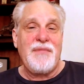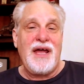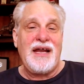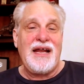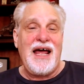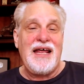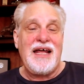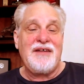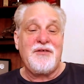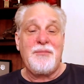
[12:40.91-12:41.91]

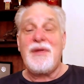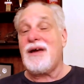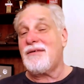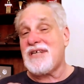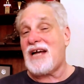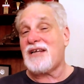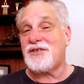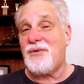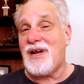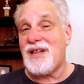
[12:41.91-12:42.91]
And to me, it was
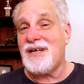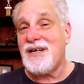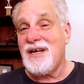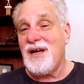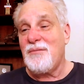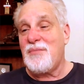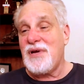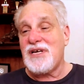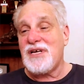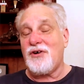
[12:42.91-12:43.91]
actually one of the
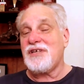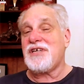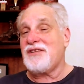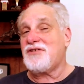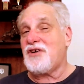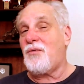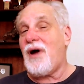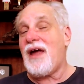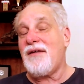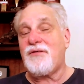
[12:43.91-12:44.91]
big stories I took
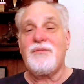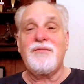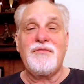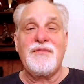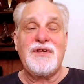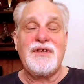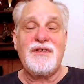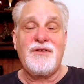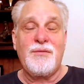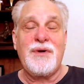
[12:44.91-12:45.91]
away from
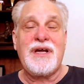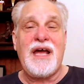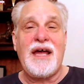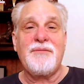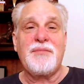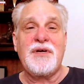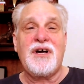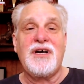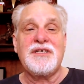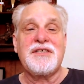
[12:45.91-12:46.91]
the weekend,
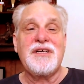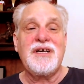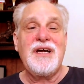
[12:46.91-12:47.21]
because